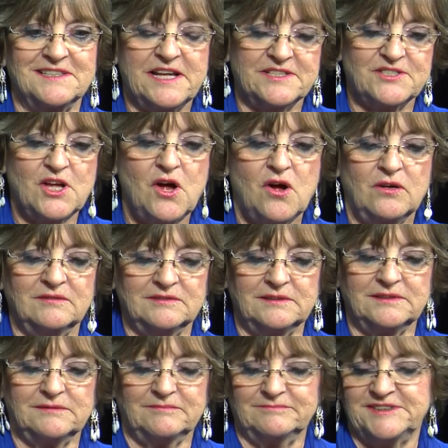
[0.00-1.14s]
That song,
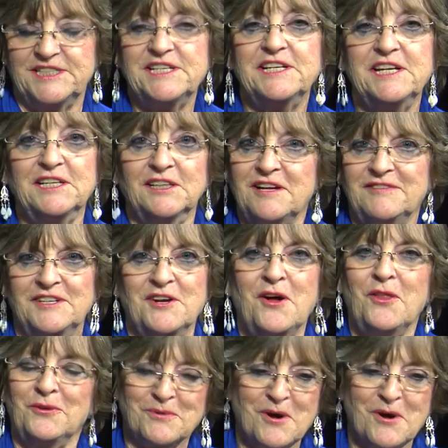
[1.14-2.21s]
mm-hmm. Seeking Love in All the